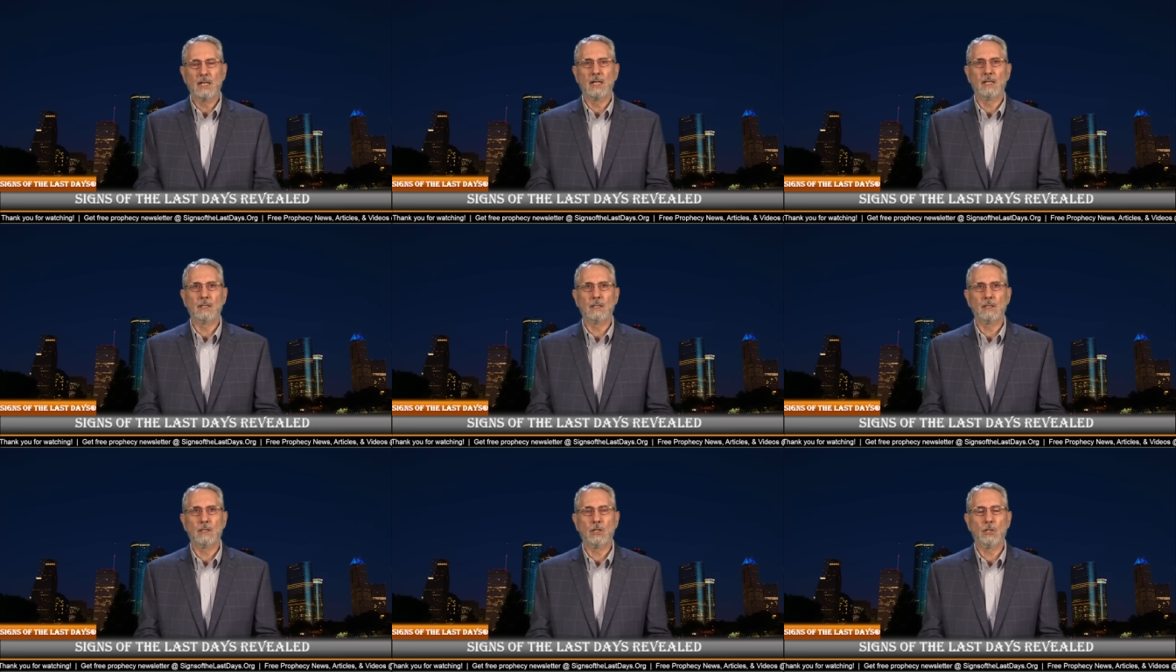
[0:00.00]

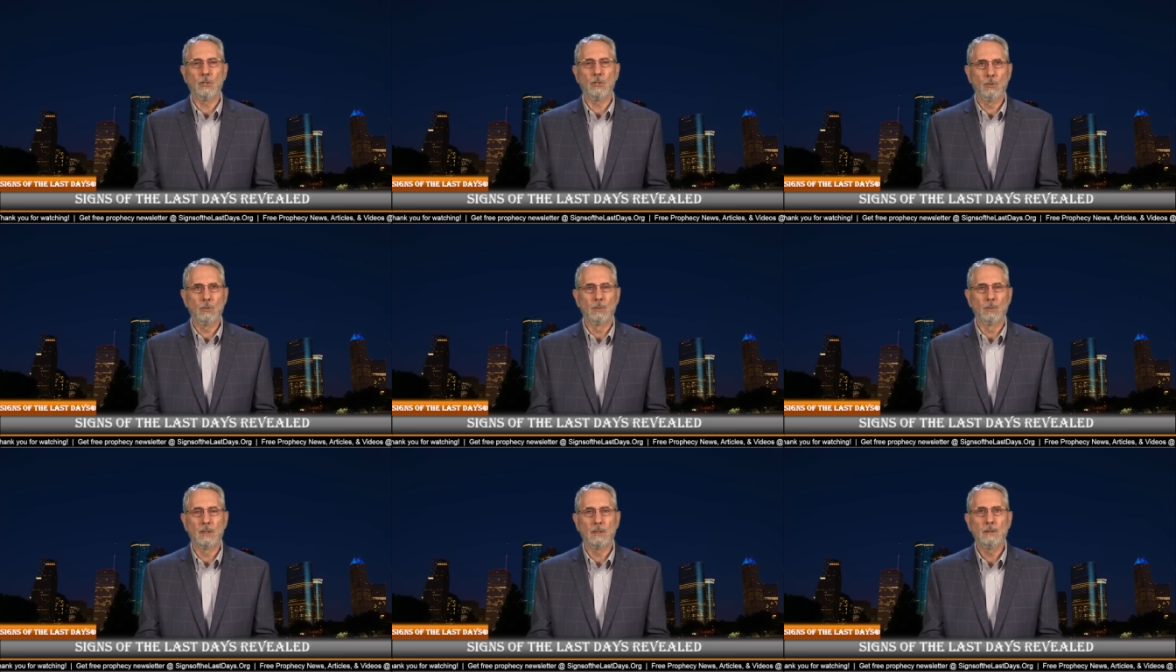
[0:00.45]
in
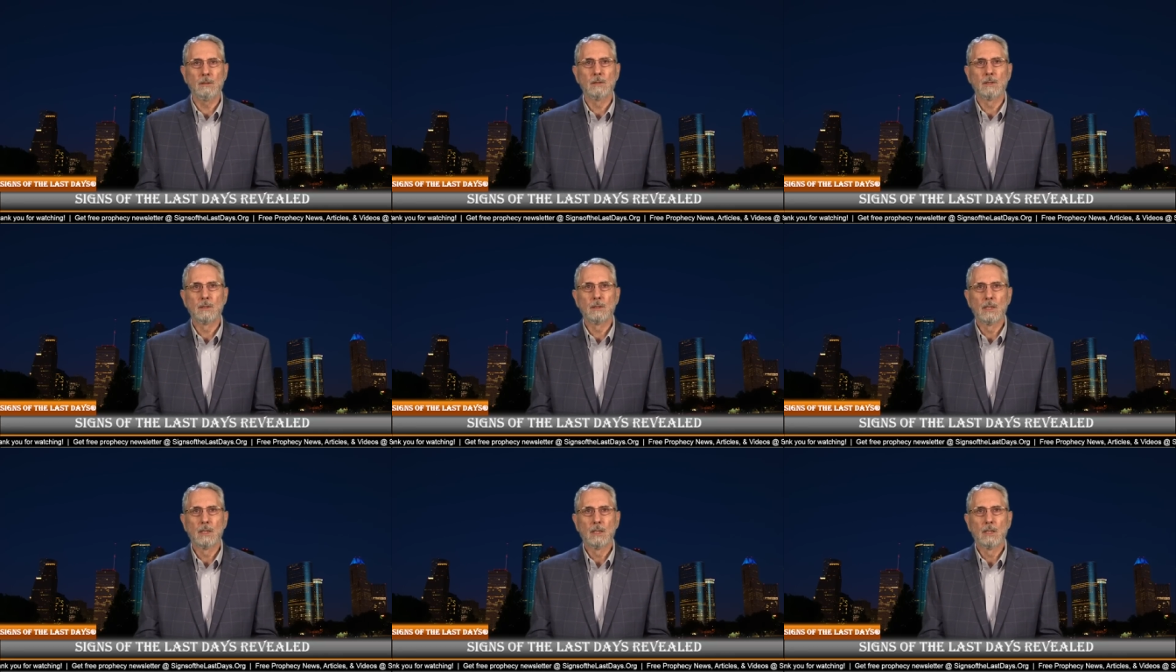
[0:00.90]
Cuba,
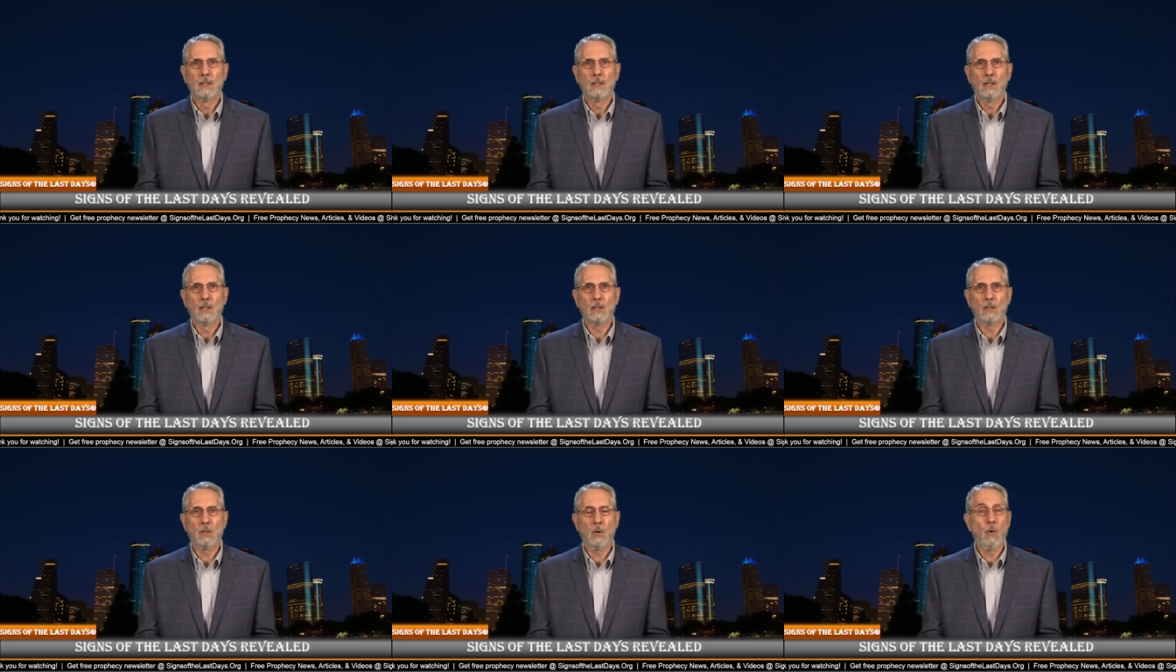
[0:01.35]

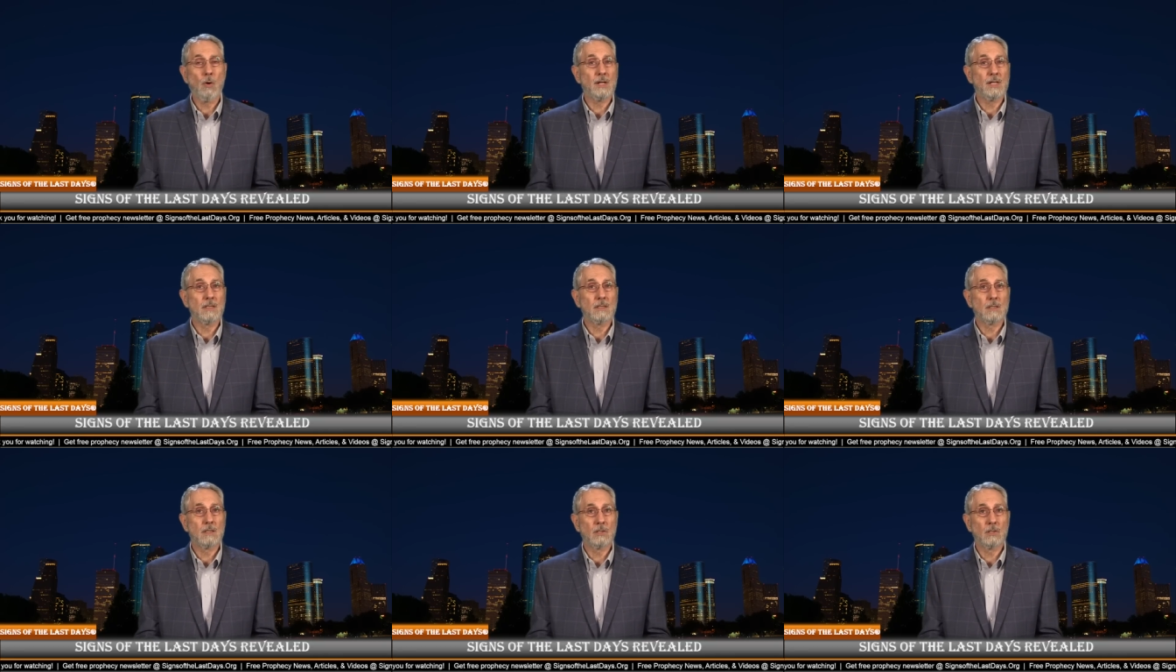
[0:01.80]

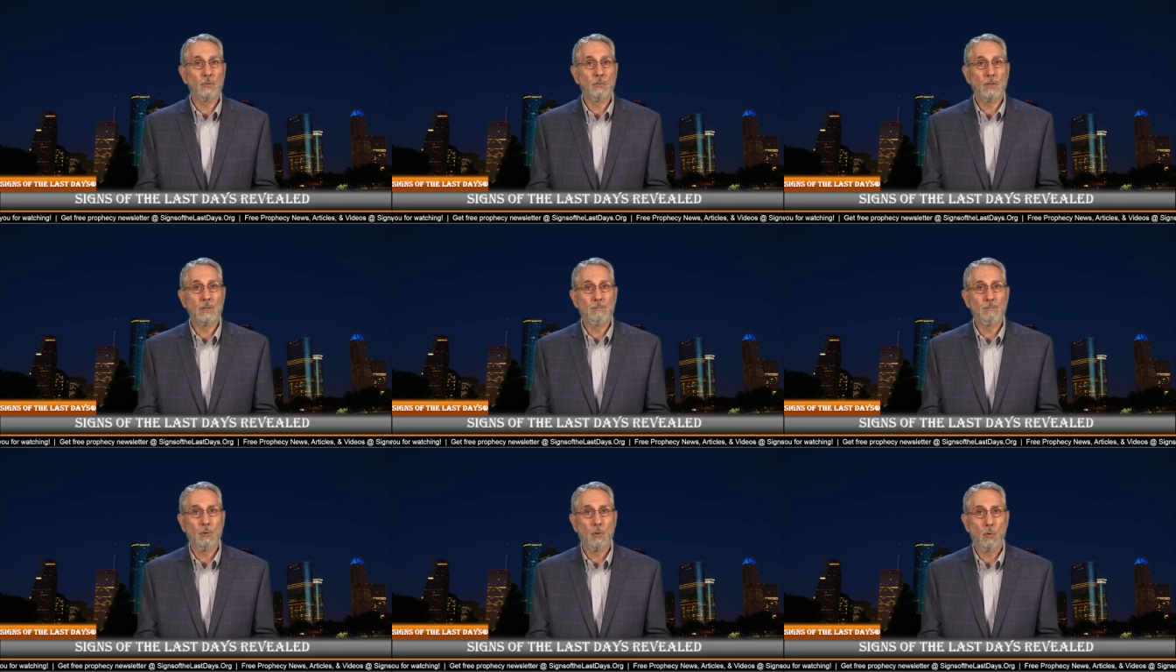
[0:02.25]
according to the
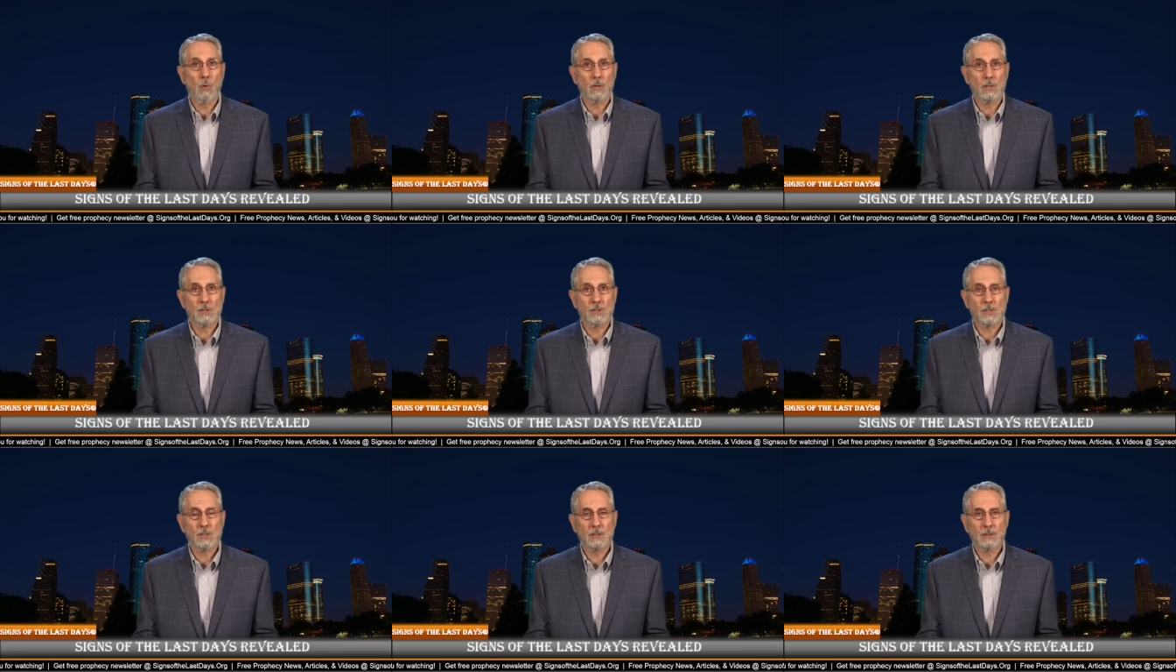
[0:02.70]

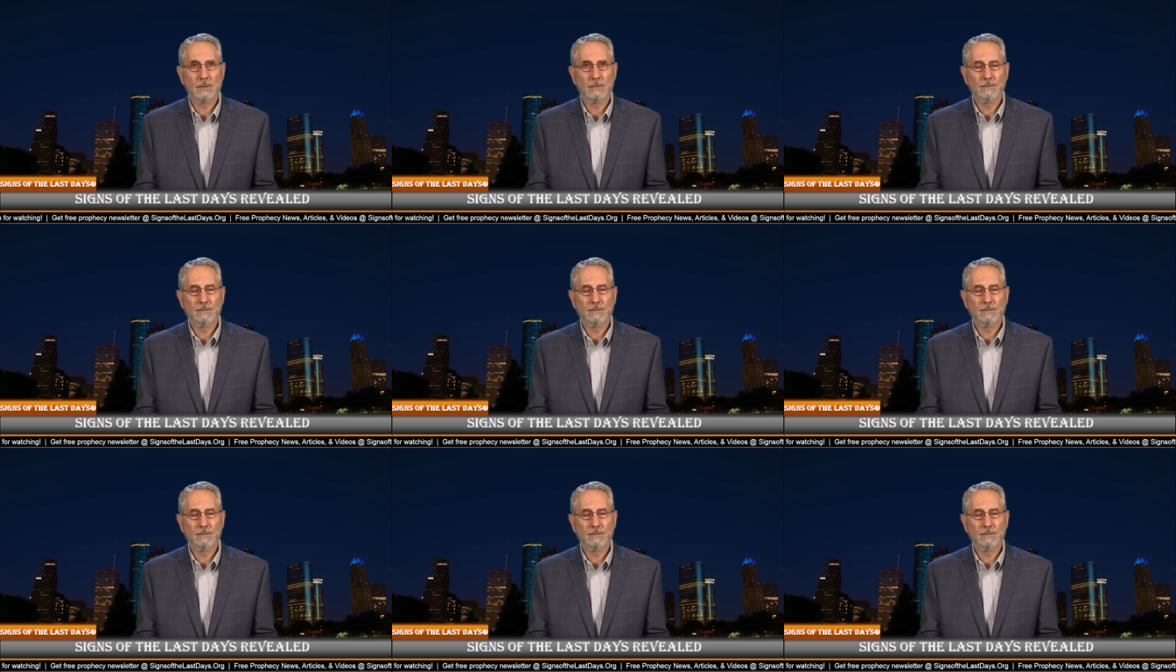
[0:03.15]
reports.